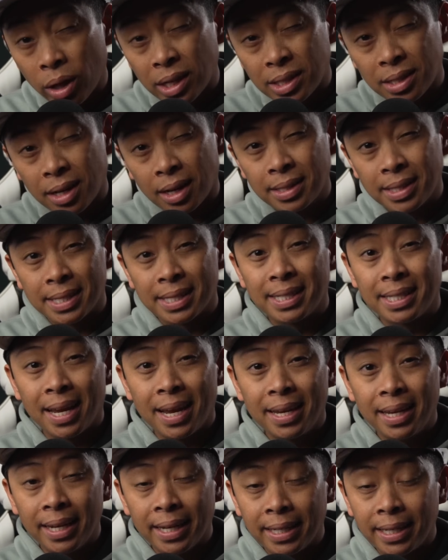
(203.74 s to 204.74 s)
that's not to
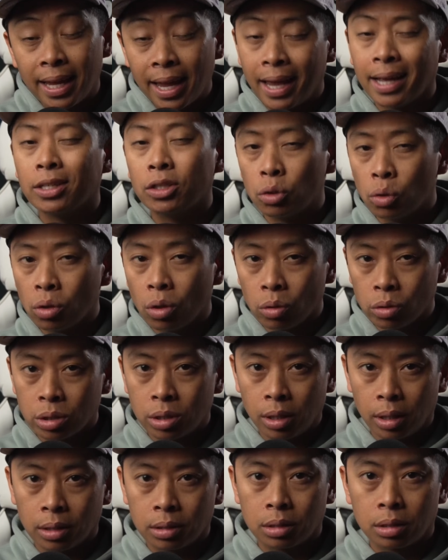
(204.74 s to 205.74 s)
say it can't do those
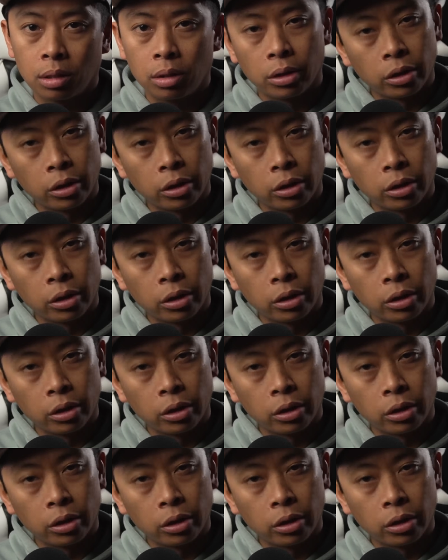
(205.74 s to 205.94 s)
things.